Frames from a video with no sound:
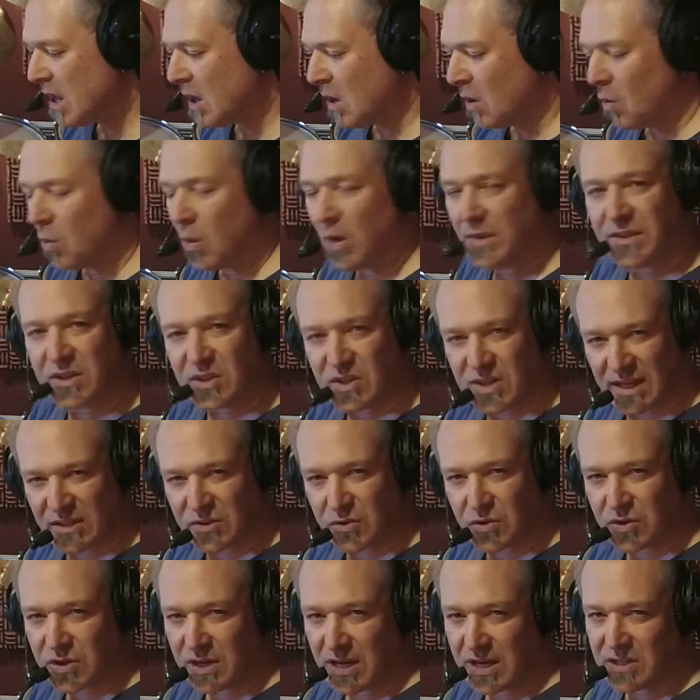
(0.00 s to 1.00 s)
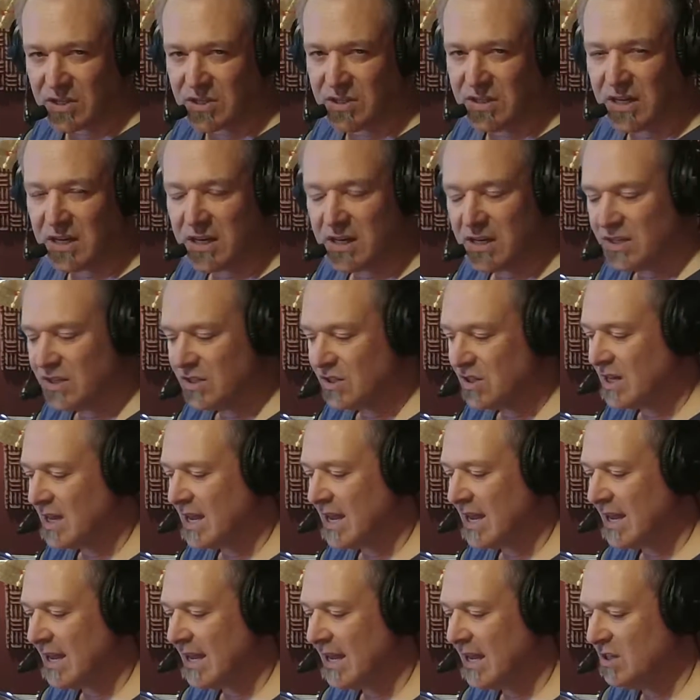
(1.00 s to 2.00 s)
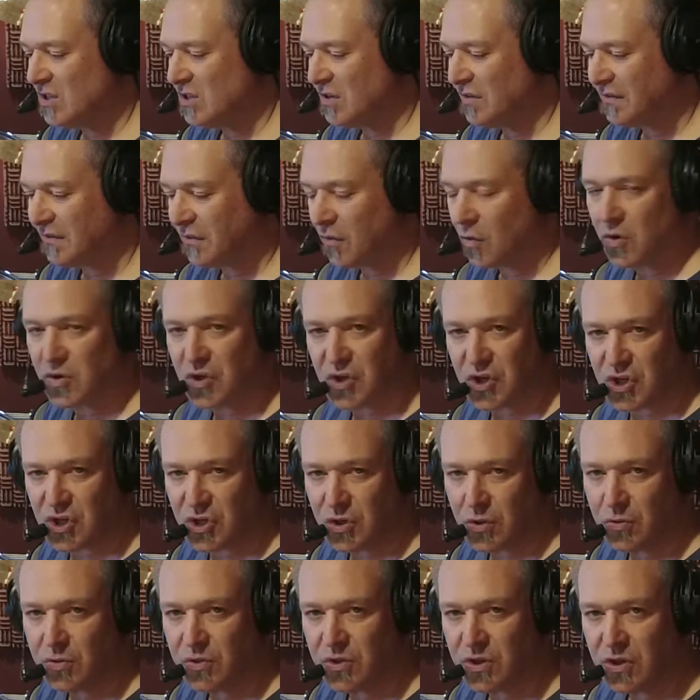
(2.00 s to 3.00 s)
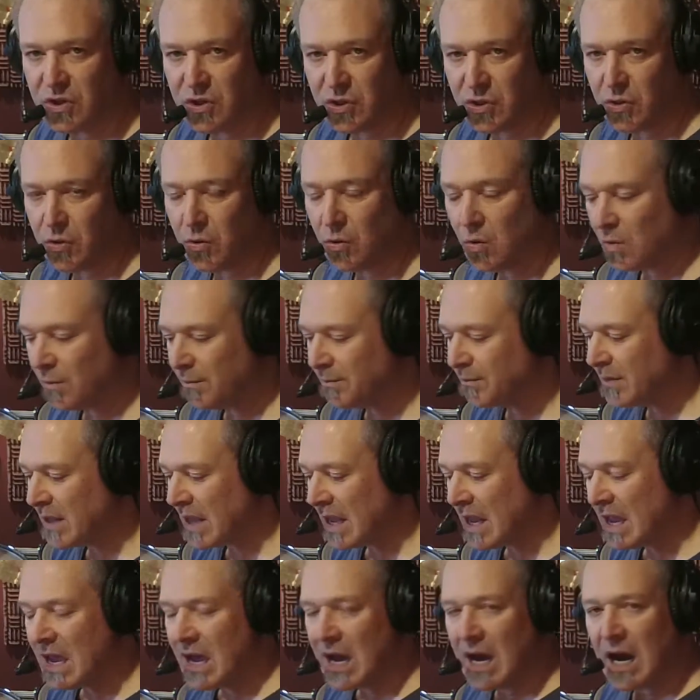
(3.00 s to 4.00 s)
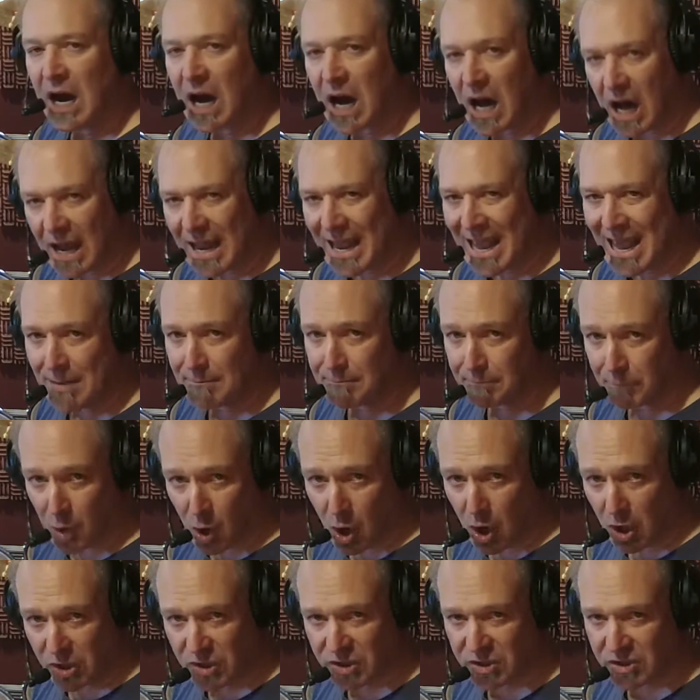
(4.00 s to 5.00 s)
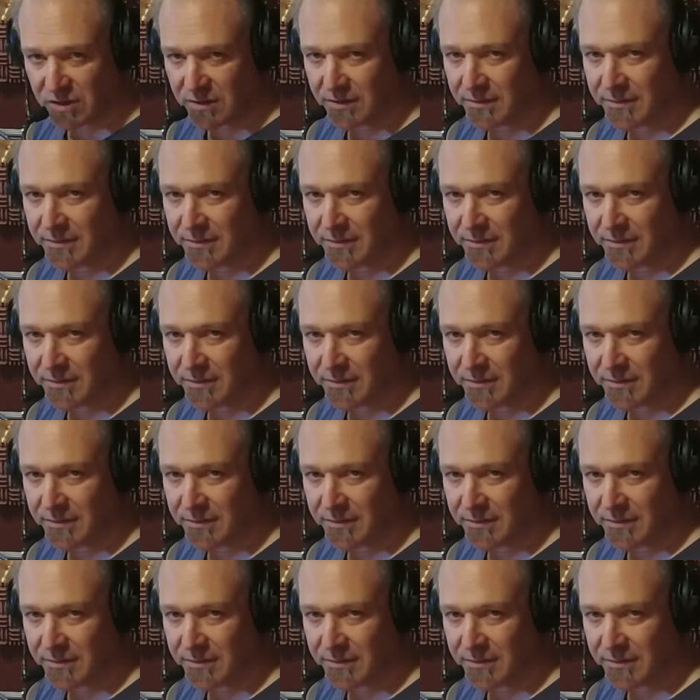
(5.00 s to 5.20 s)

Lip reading: What this exercise does is it forces you to do hi-hat barks